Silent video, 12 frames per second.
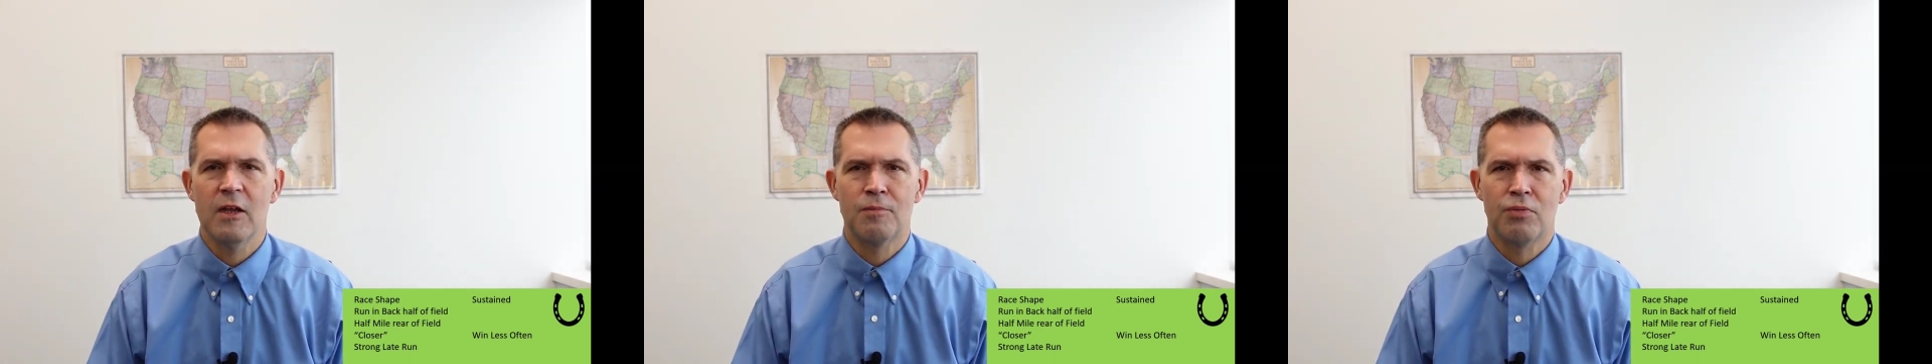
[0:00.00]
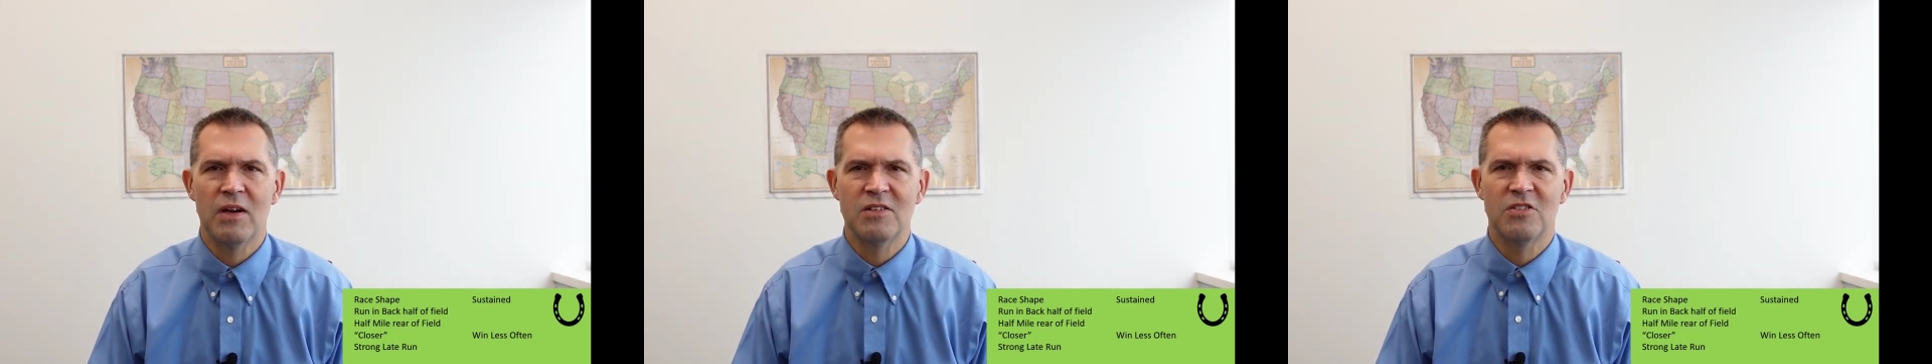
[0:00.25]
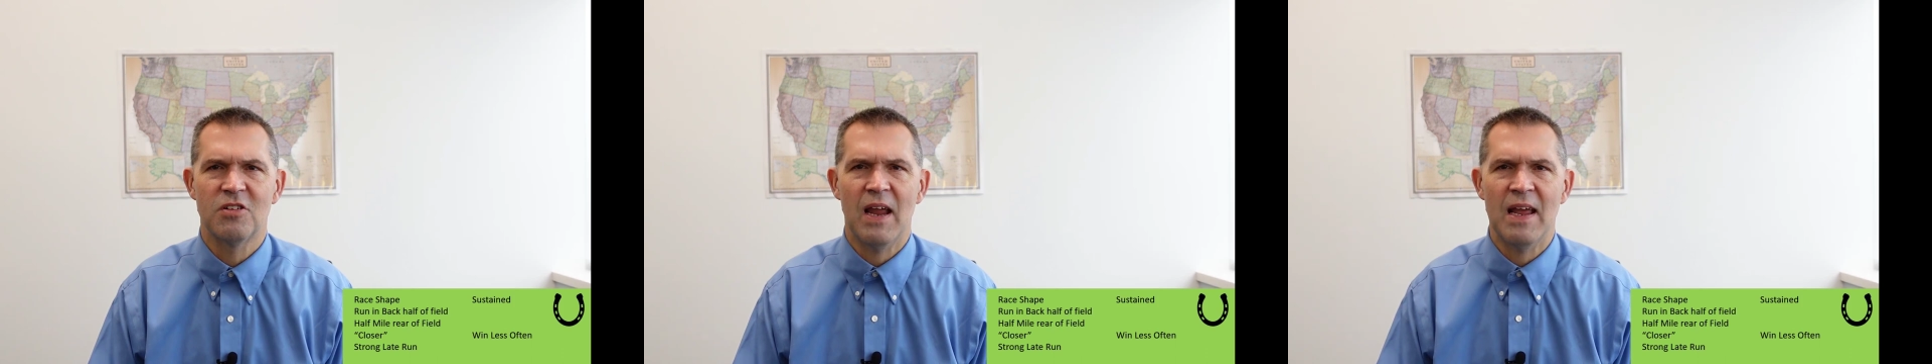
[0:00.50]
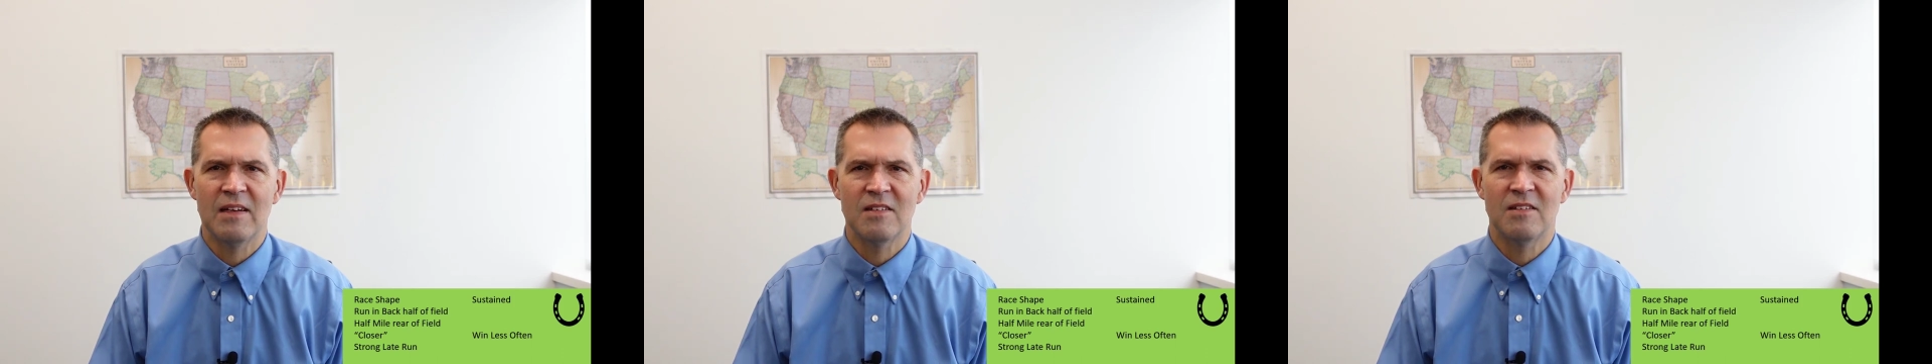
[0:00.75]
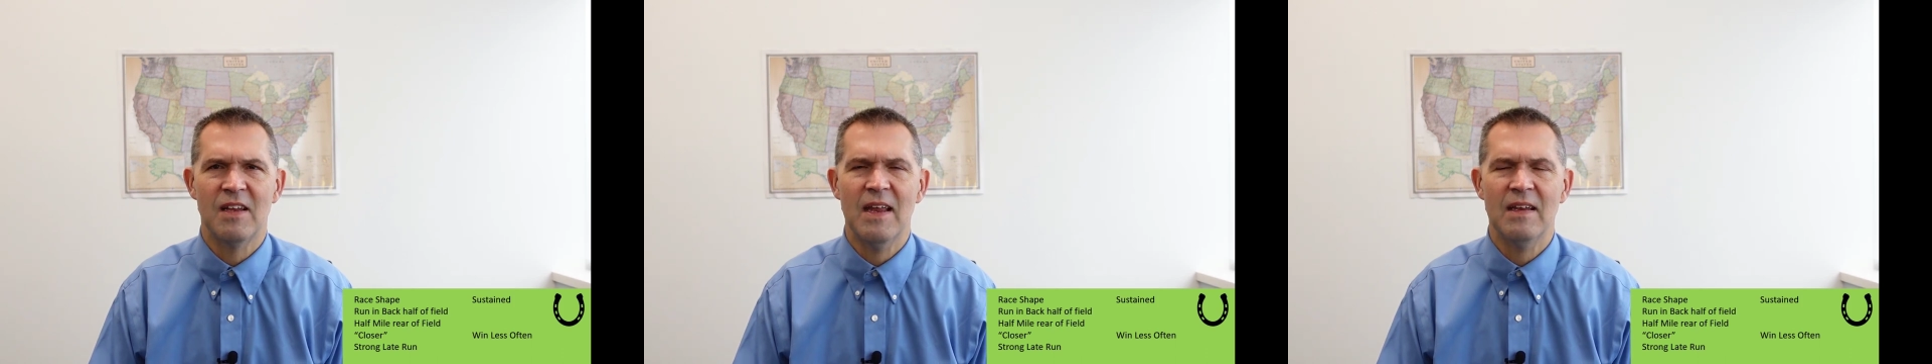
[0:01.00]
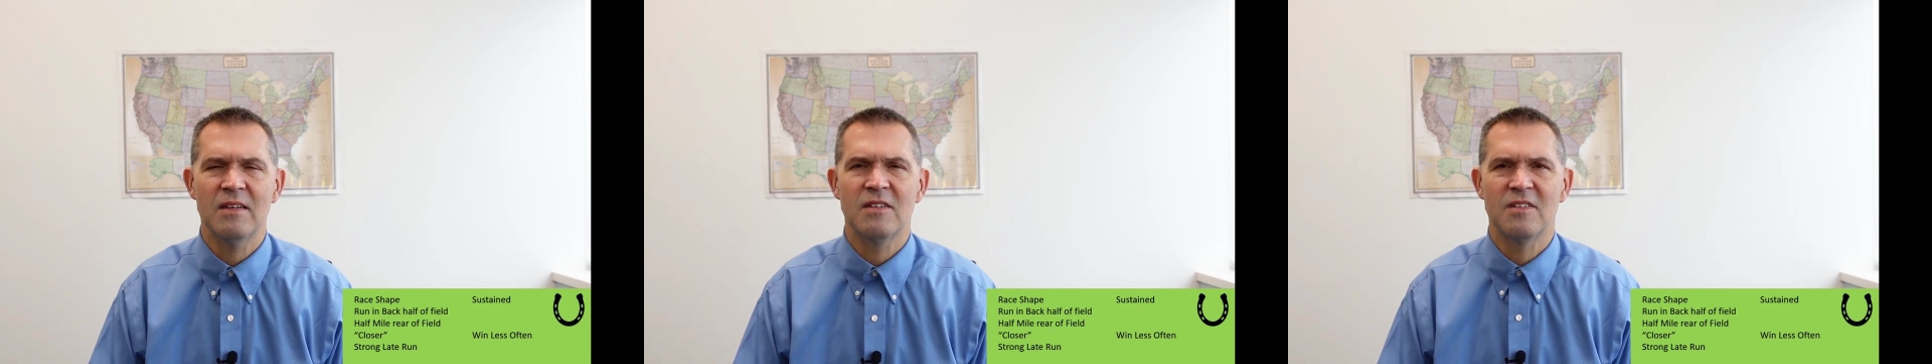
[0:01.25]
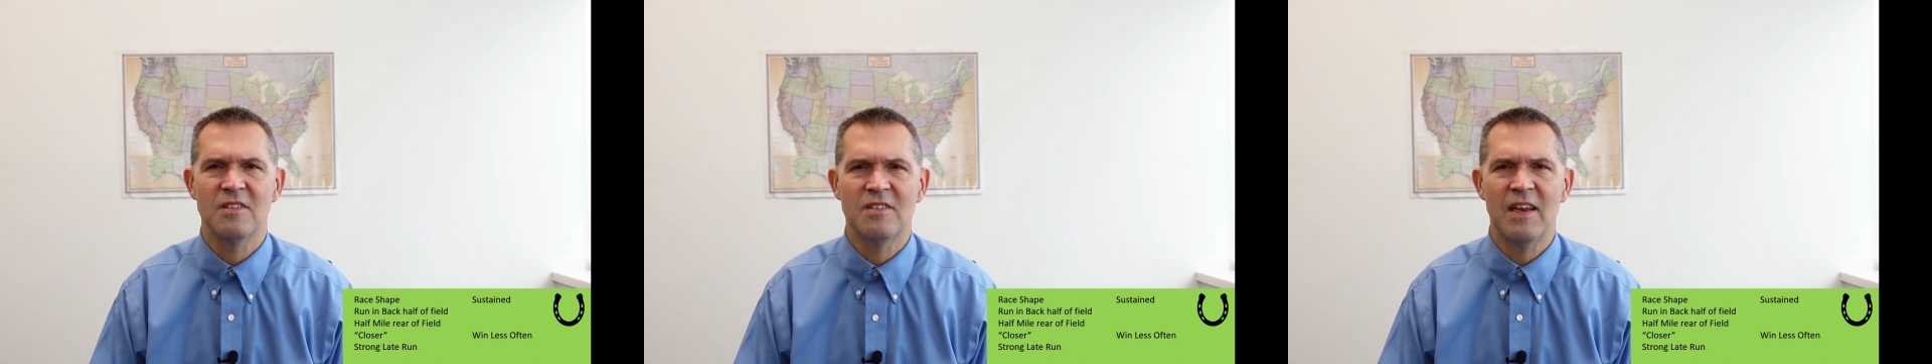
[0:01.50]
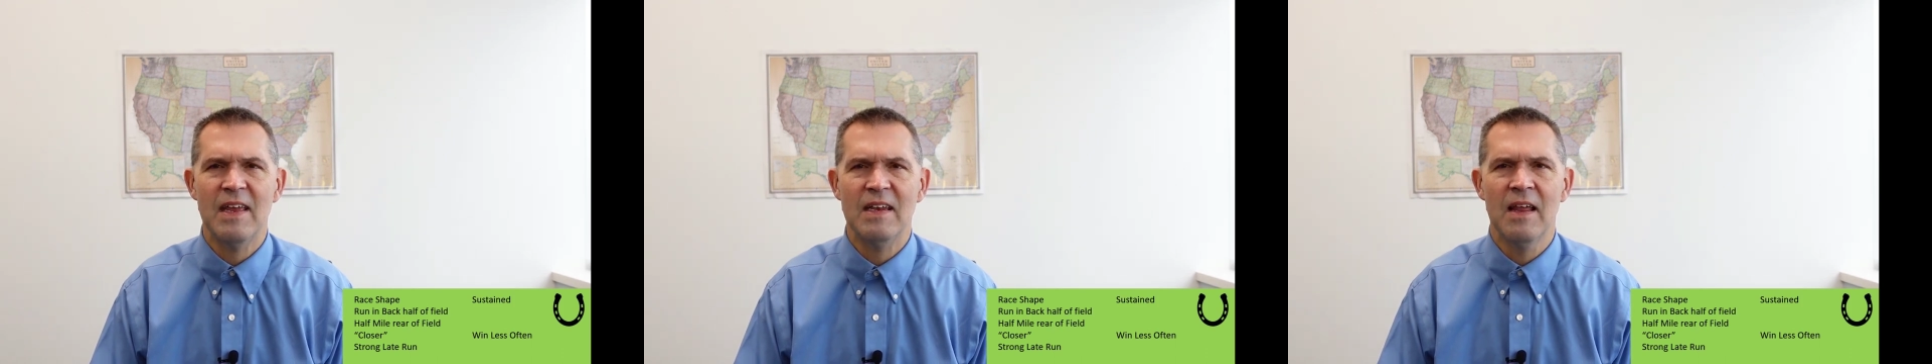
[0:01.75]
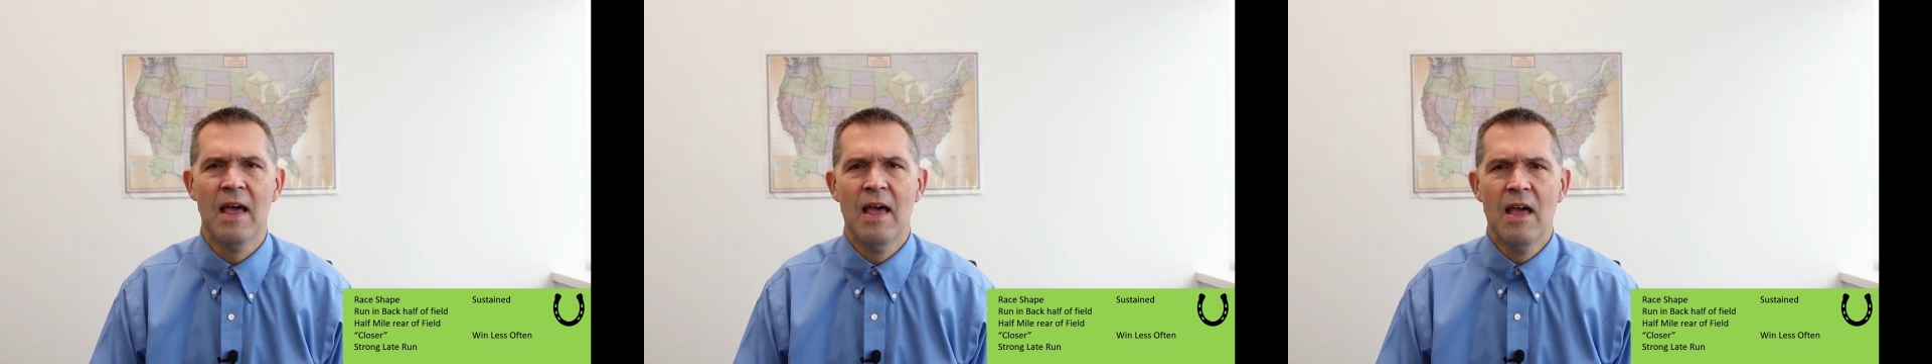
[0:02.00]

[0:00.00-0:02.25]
a presser, and a sustained?